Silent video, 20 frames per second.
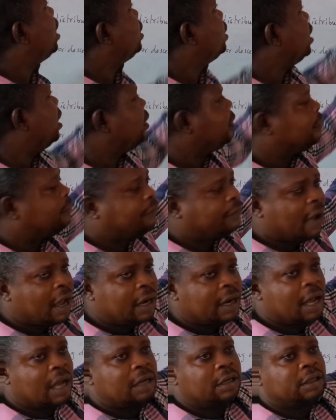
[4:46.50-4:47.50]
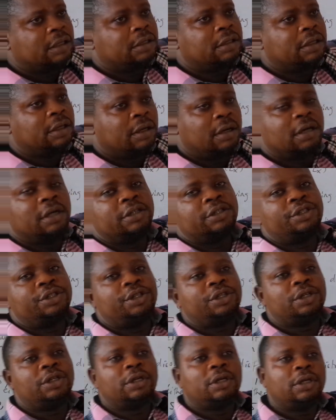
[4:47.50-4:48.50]
And then finally, range
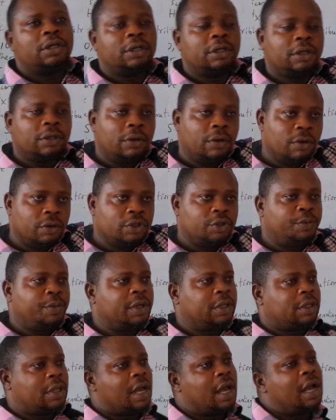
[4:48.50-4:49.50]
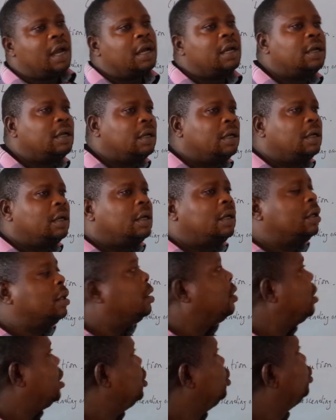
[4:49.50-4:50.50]
goes better.
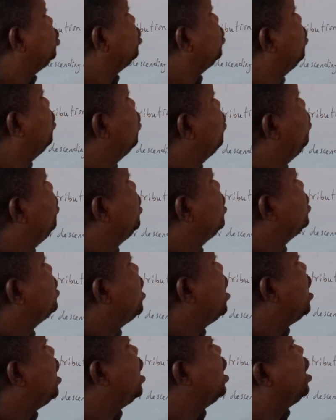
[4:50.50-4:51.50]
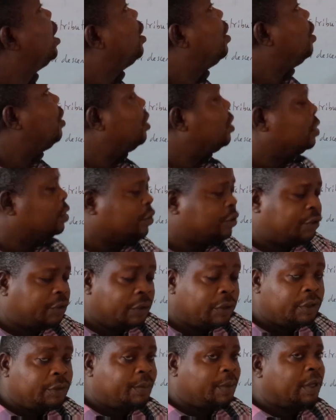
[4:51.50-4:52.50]
Range goes better or is
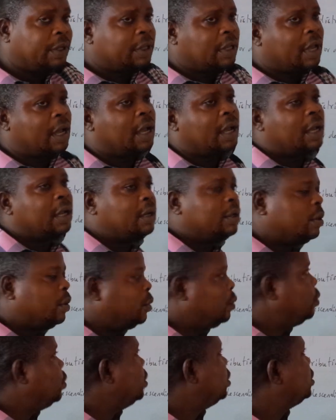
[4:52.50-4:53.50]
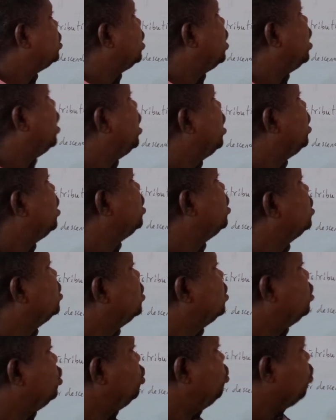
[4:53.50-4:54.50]
used better with the
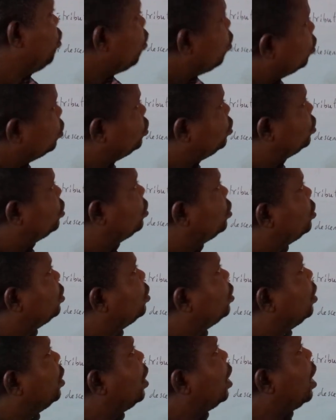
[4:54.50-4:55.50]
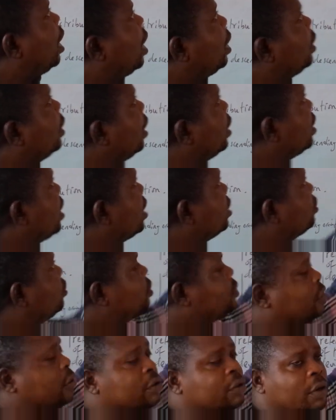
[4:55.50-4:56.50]
mode. And then there's
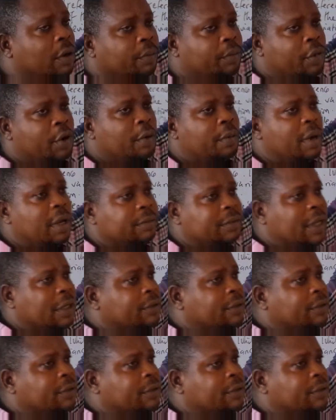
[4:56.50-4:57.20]
also some problems